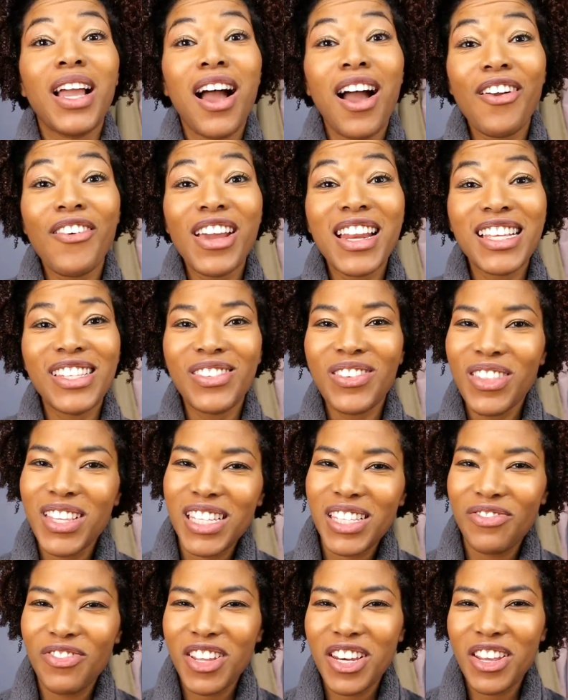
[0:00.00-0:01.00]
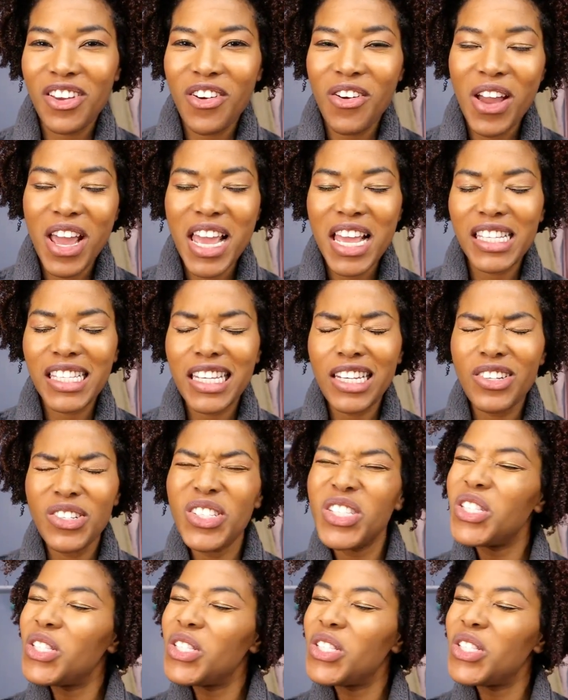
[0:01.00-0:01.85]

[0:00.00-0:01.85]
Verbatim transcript: Alrighty, so this video is a little